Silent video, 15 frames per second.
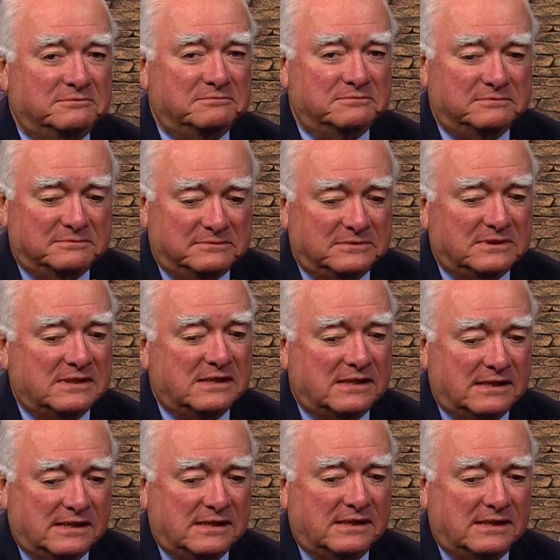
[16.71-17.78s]

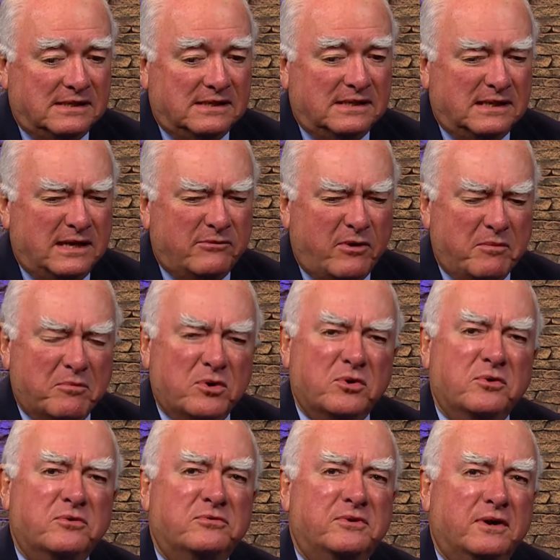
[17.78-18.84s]
And we
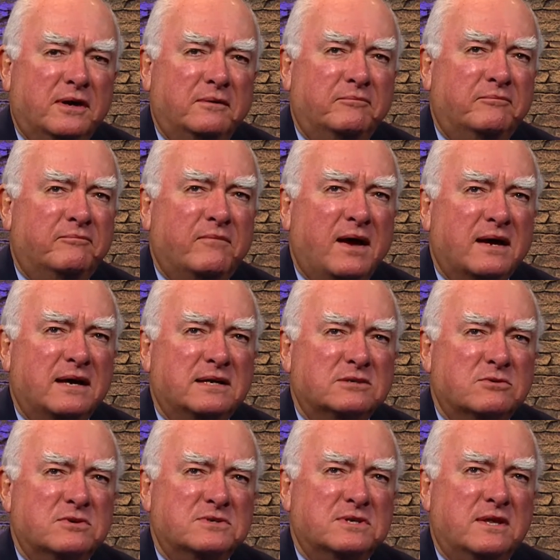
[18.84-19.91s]
moved, I
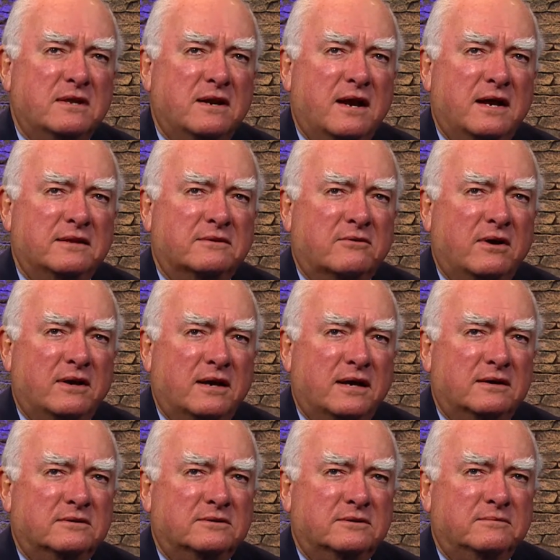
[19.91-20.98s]
guess when I was in the ninth grade,
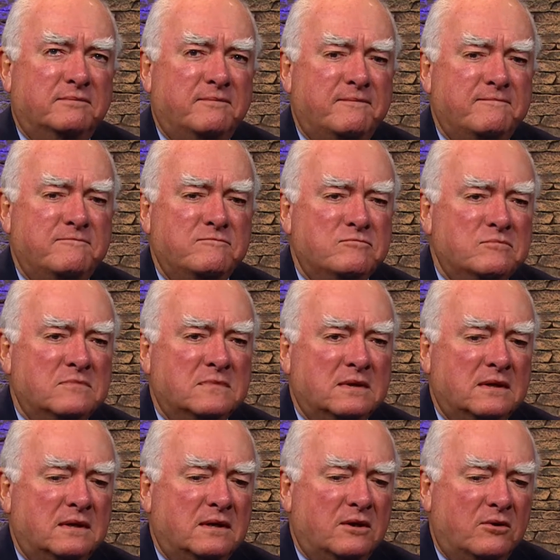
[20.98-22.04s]
out to
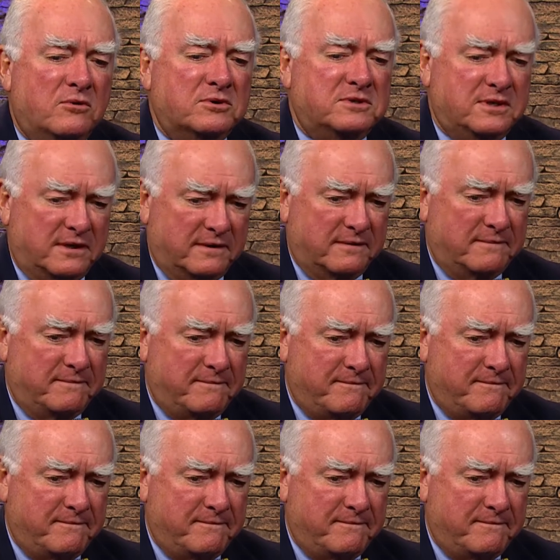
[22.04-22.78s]
Ortega,